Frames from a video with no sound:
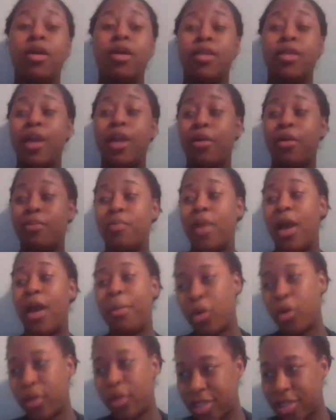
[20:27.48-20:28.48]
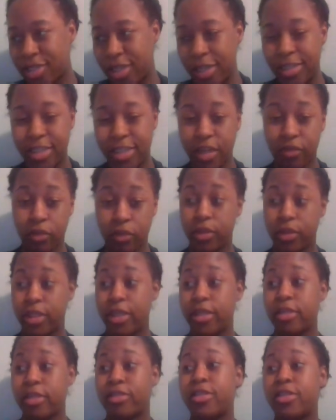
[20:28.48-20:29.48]
Now, I'm going to say several
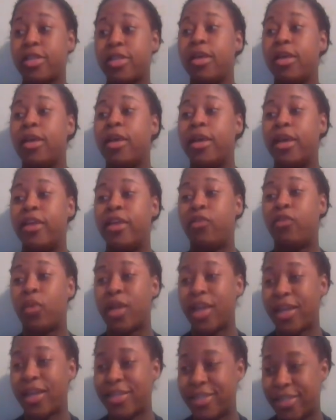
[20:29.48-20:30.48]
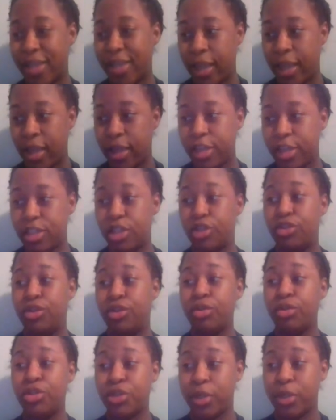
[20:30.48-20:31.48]
things. If what I say is a
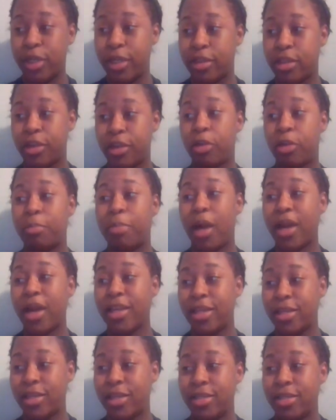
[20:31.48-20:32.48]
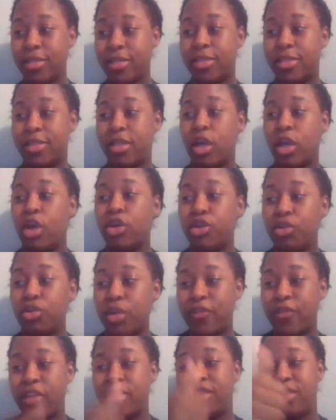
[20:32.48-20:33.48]
nutrient that your body needs, you'll
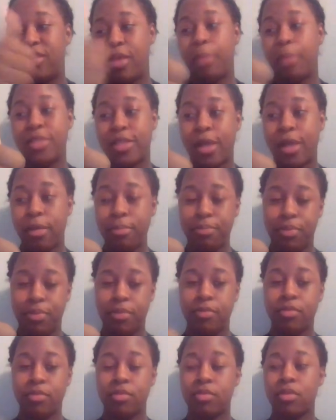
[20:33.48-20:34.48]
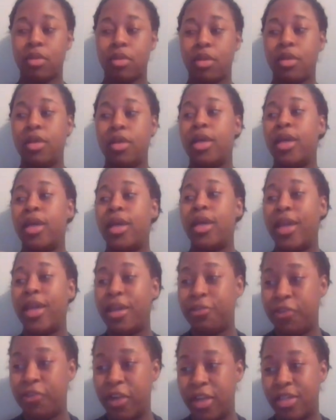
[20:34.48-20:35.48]
give a thumbs up.
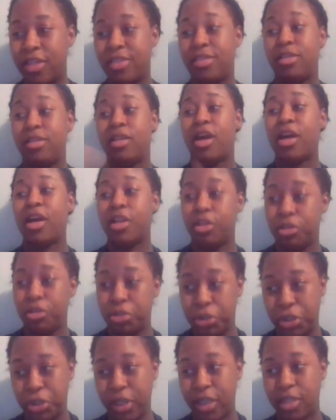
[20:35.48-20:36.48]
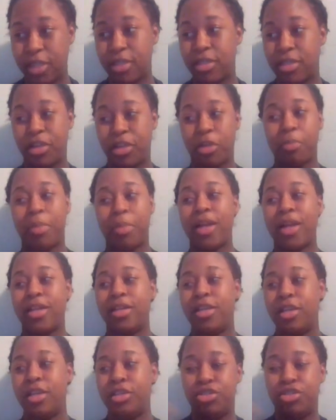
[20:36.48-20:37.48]
If it is not a nutrient that your body
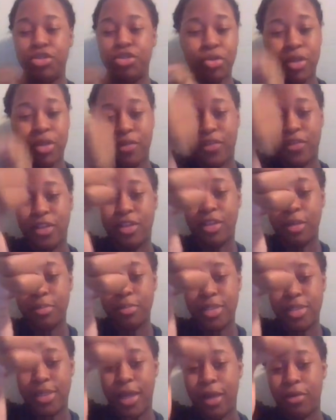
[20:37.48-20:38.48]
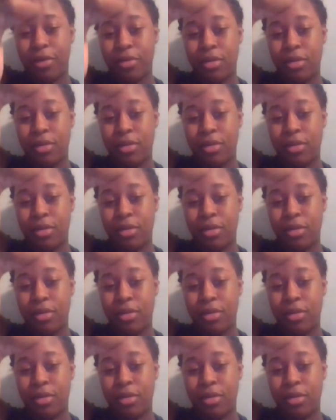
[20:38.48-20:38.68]
needs, you'll give a thumbs down.